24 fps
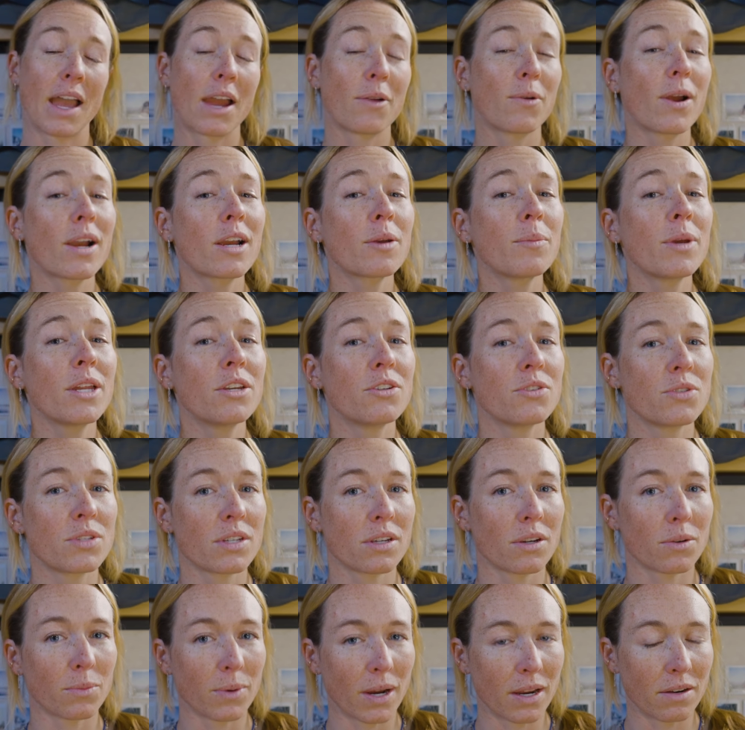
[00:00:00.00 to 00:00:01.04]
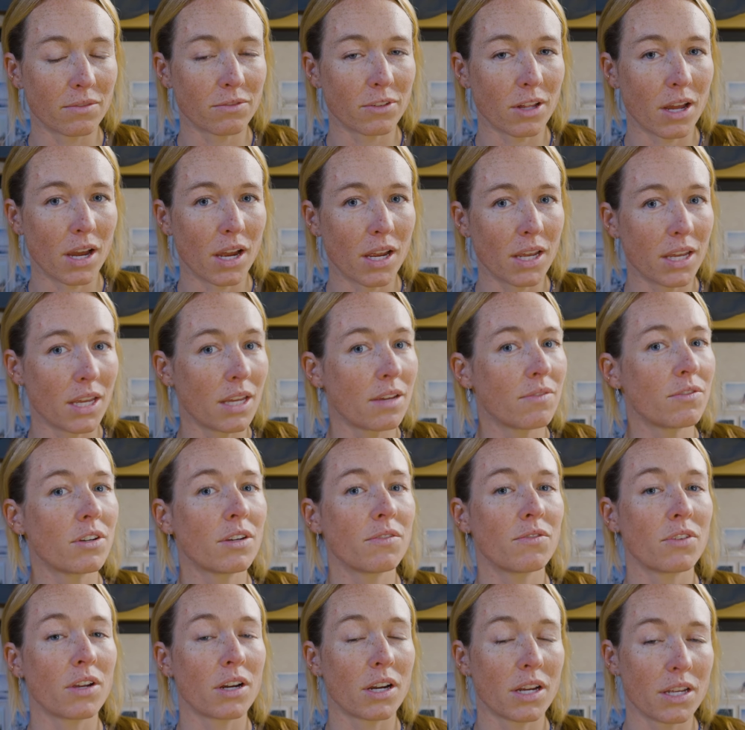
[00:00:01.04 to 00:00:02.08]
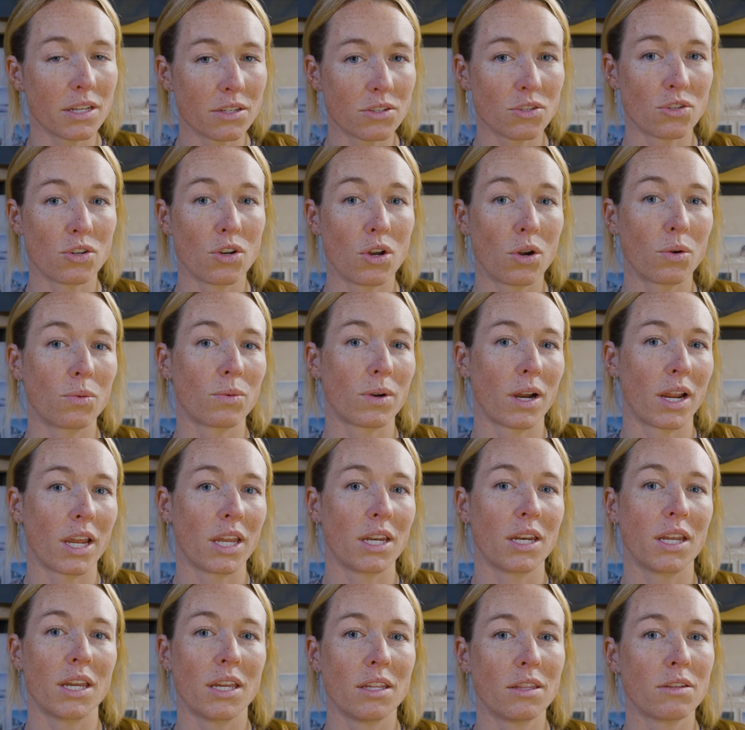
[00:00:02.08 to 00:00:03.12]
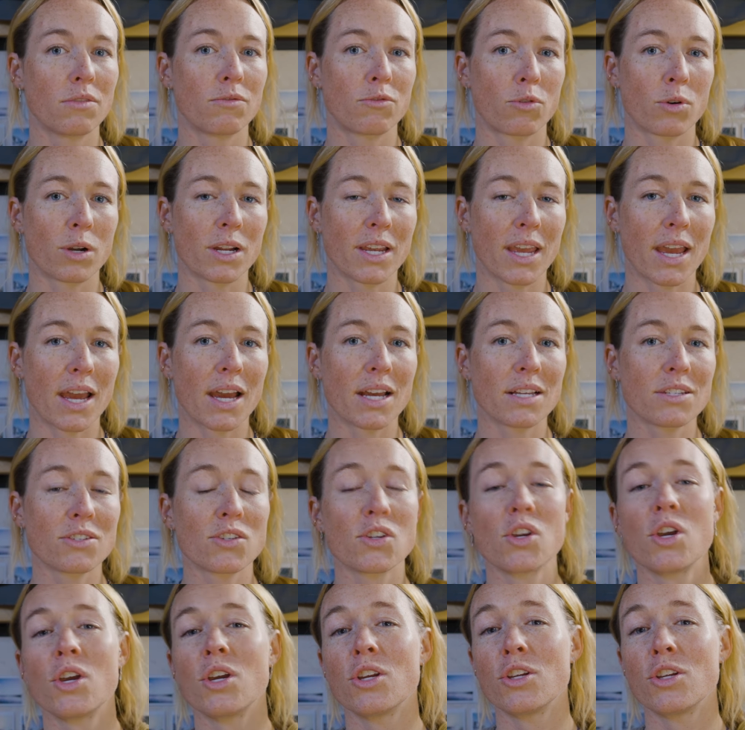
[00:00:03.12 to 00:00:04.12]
I recommend using a rainfly even if there is no rain in the forecast.